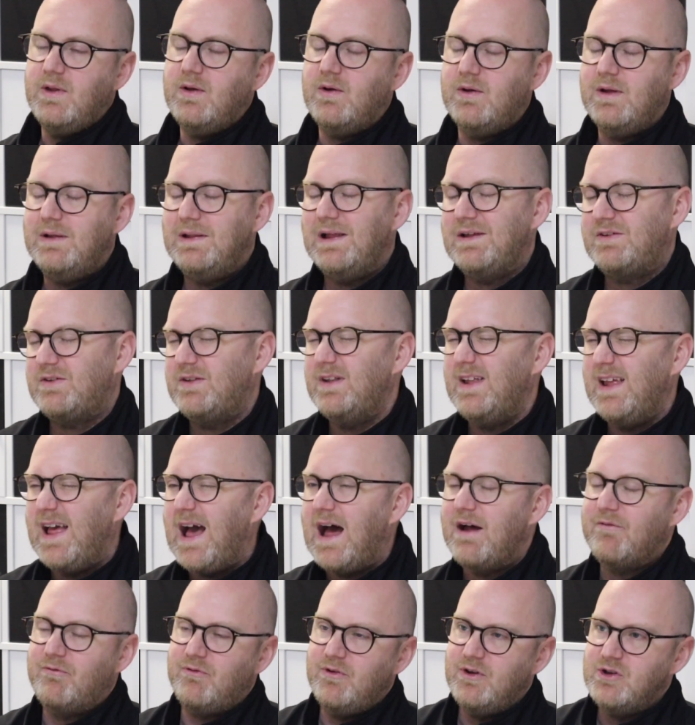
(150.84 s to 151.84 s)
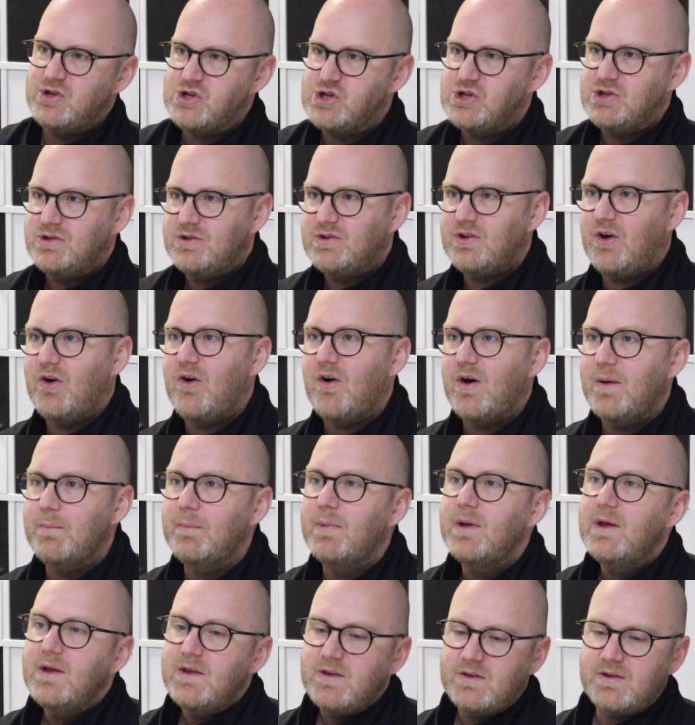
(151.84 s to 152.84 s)
That's the average time.
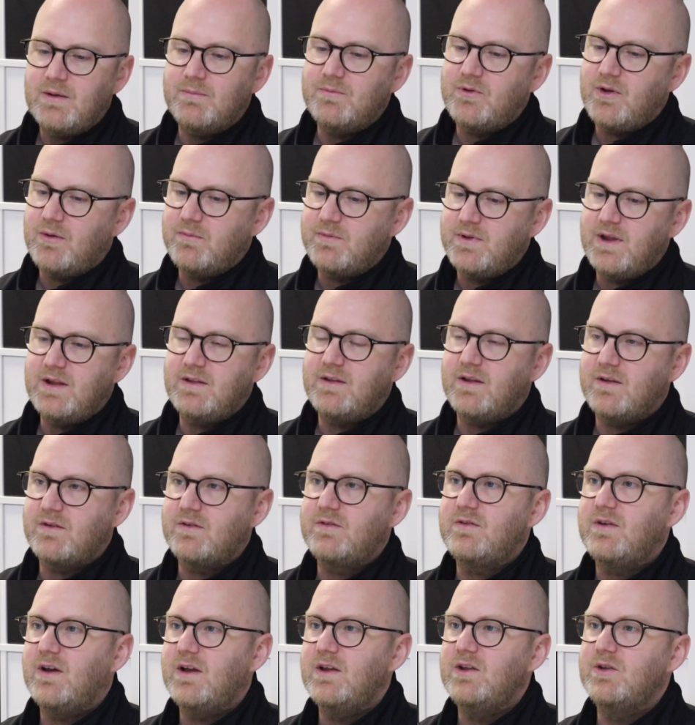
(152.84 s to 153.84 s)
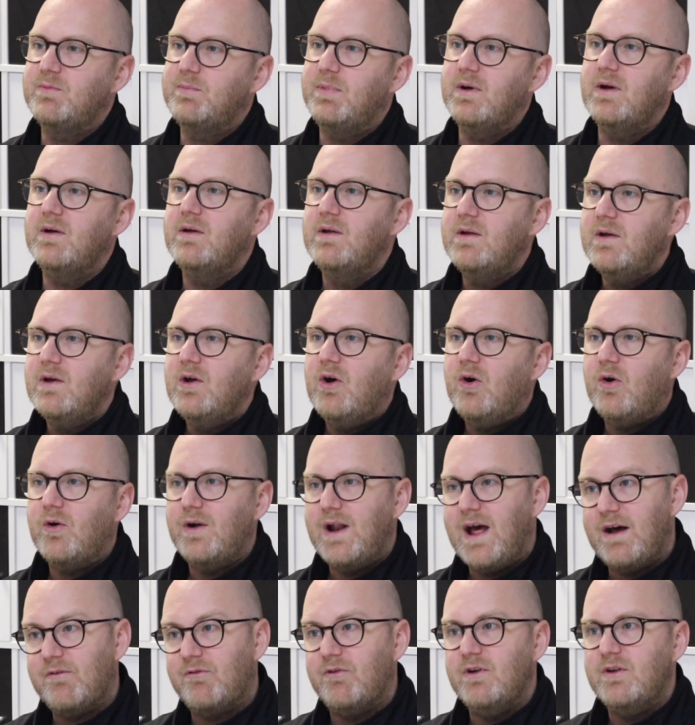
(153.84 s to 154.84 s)
Yeah. Sometimes that does change, but on
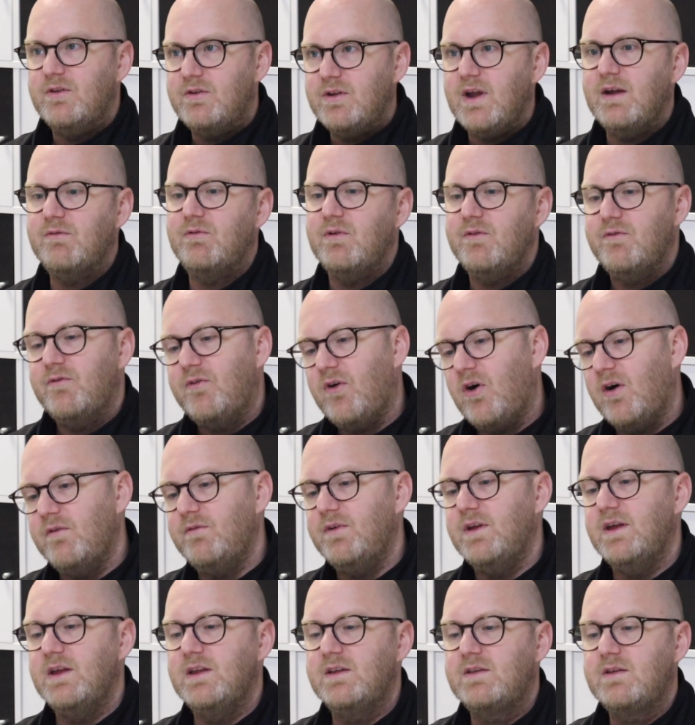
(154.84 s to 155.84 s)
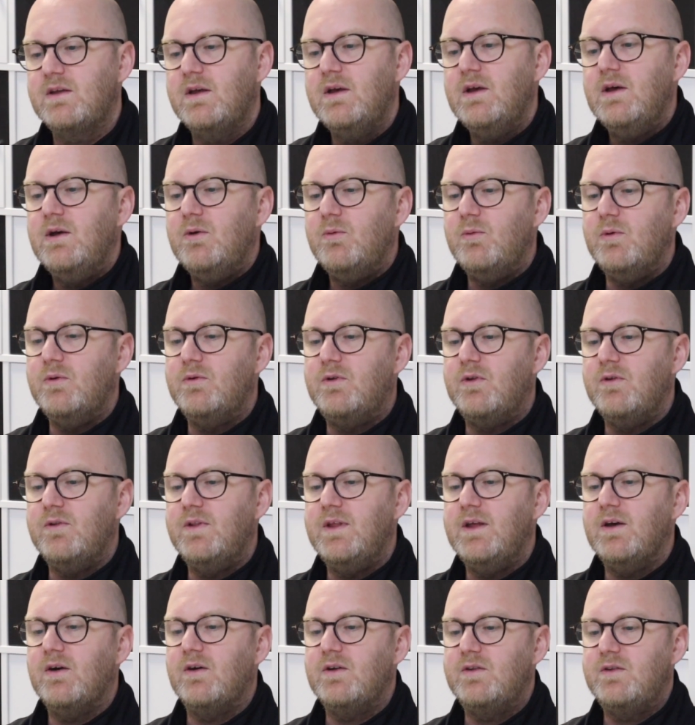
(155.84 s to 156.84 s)
average, every 5 years, we'll do
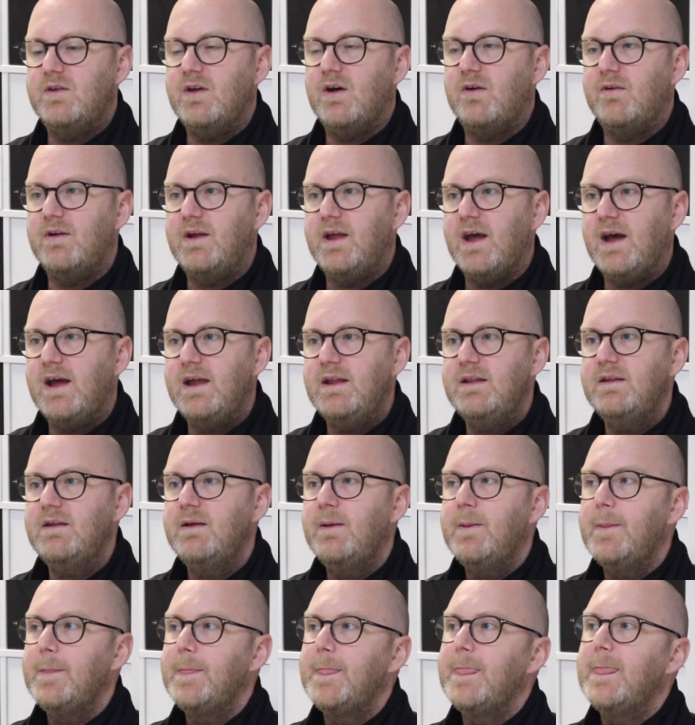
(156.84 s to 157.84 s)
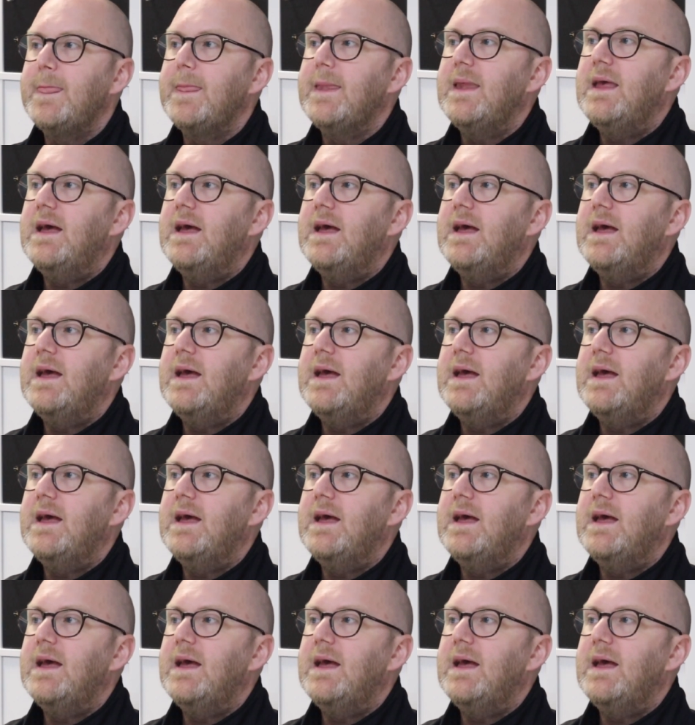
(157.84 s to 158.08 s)
the EICR again. Yeah.